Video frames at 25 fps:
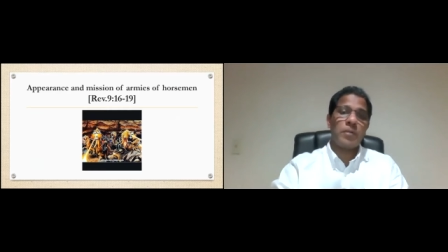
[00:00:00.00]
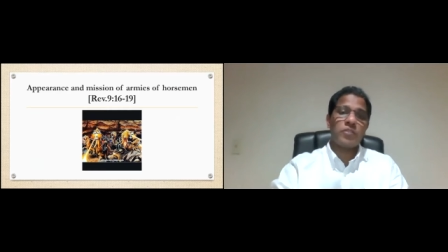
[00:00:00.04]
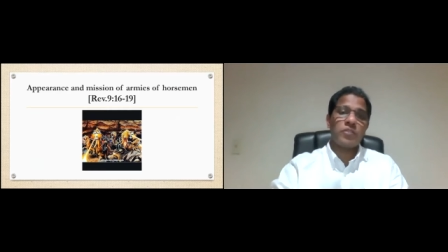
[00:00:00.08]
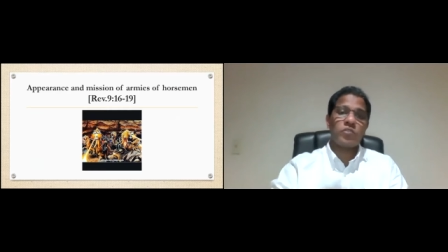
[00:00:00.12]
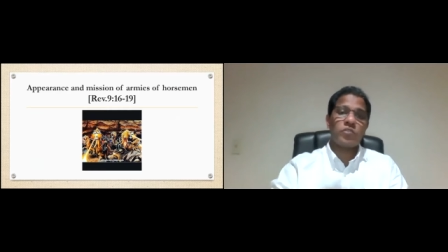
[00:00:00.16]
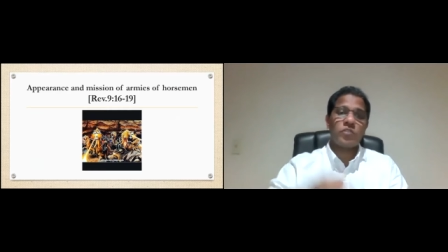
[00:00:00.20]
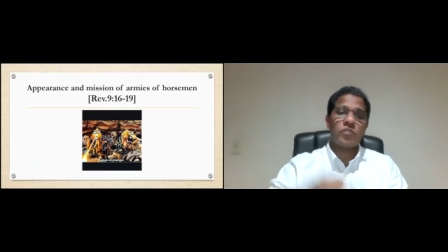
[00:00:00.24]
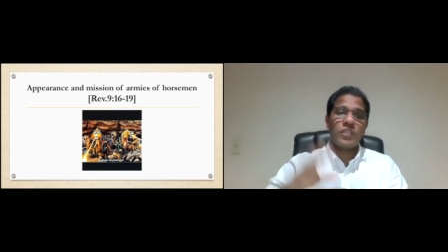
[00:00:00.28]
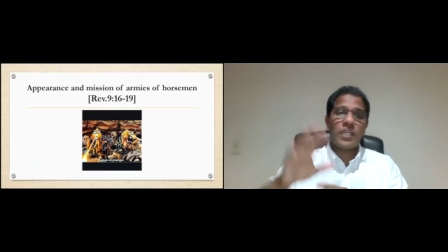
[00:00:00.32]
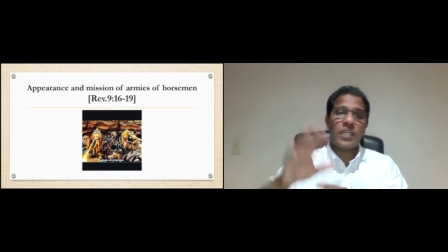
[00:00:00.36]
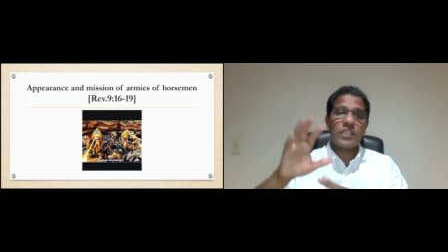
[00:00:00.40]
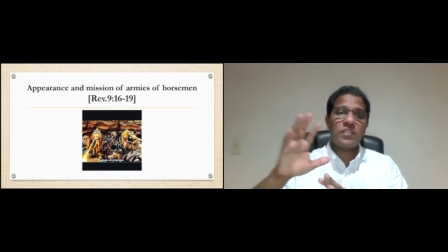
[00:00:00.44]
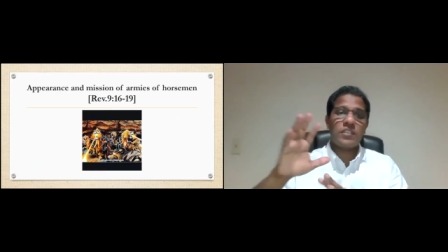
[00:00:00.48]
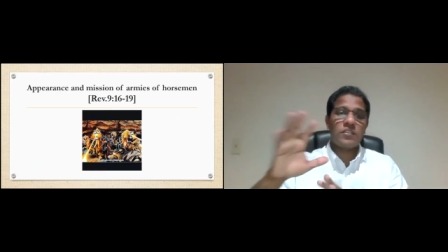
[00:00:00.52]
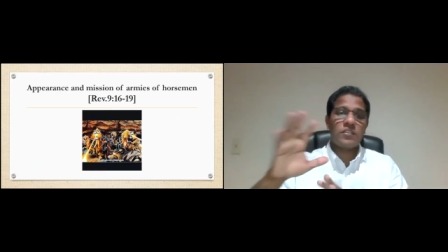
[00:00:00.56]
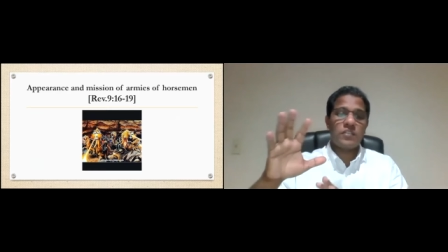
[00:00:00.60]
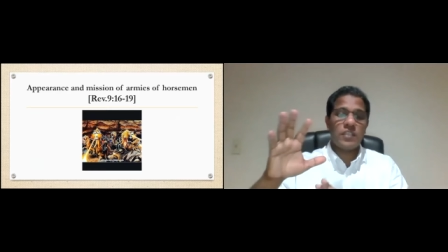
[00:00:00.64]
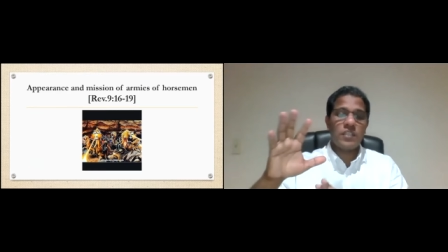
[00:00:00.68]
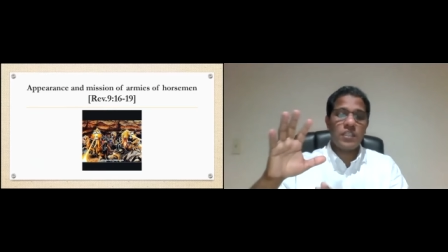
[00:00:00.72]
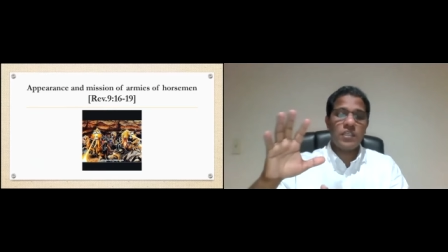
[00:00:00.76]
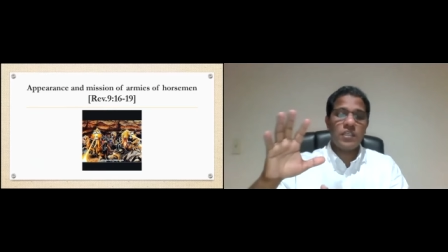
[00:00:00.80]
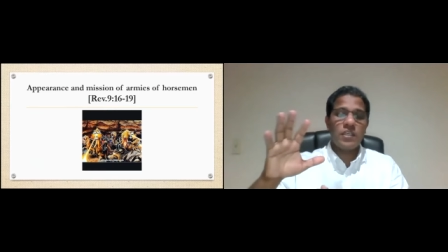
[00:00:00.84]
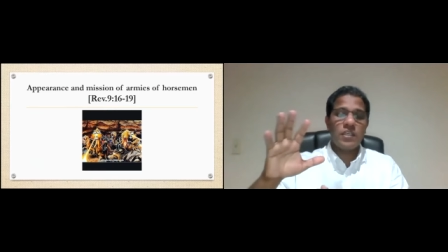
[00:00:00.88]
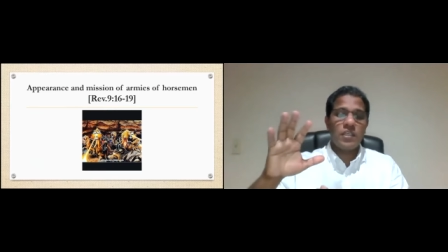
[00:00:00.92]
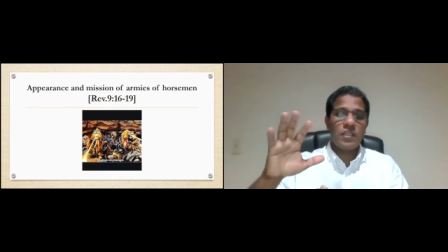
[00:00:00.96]
So that is
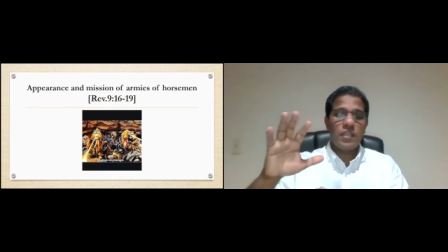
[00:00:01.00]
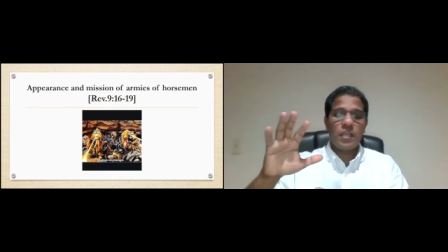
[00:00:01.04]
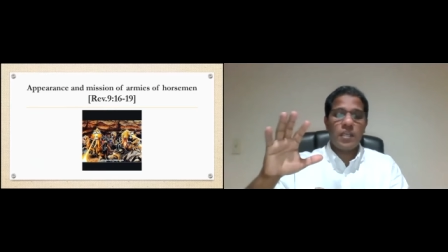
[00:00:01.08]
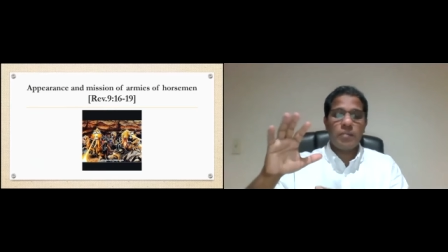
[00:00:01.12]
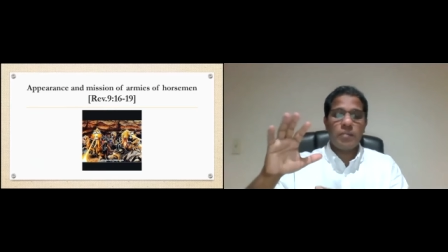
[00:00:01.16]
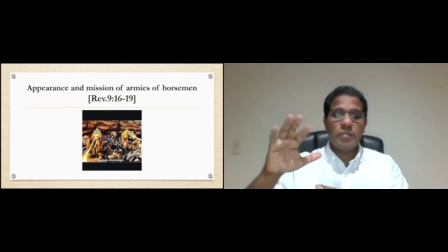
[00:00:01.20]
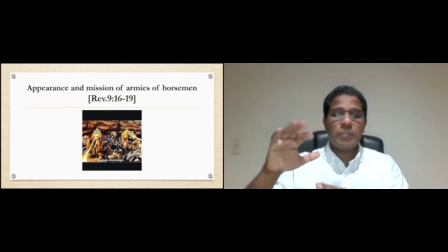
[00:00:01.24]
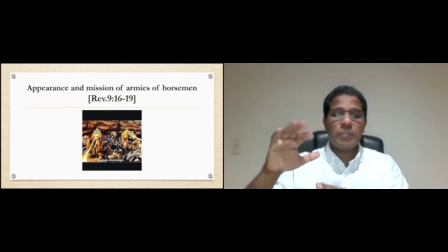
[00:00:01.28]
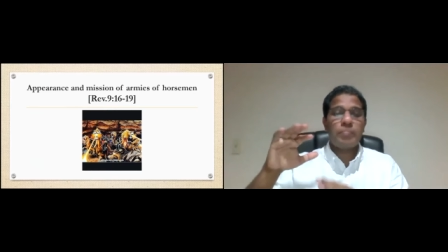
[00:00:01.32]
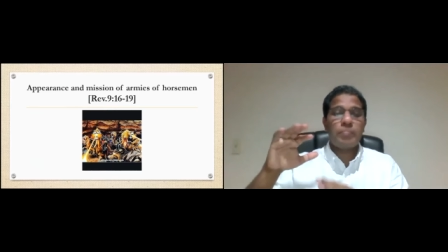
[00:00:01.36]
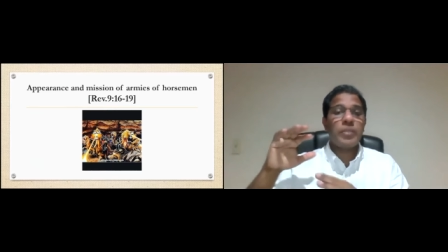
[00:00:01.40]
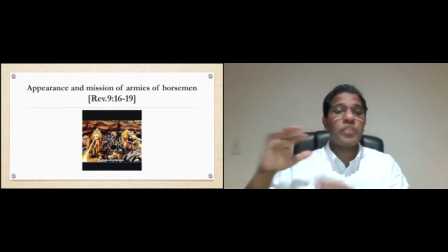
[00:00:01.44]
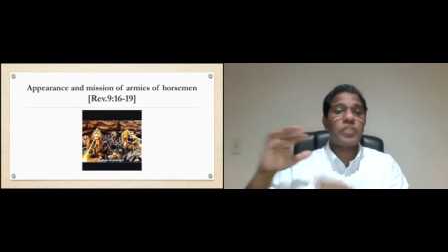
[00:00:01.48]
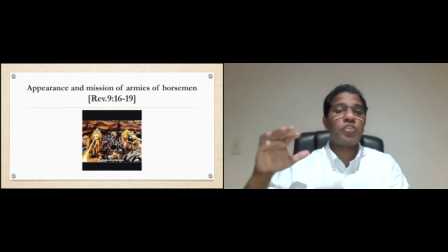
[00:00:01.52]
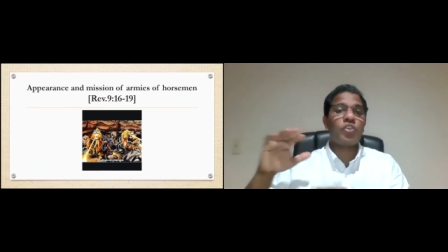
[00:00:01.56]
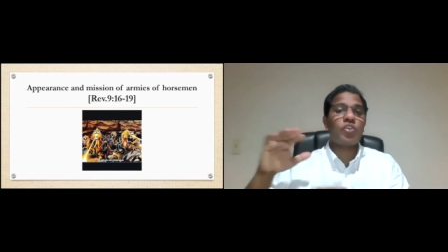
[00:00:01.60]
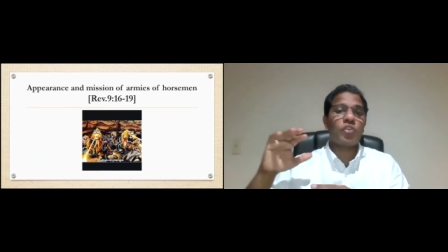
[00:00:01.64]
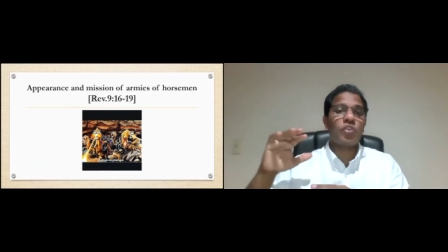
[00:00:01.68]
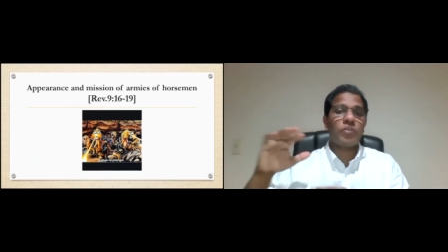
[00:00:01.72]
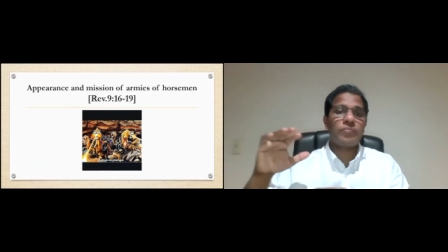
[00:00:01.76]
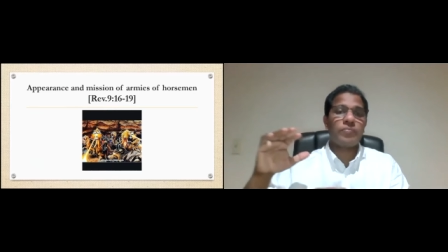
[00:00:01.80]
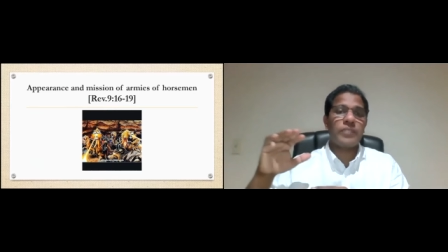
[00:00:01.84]
the I mean, picture of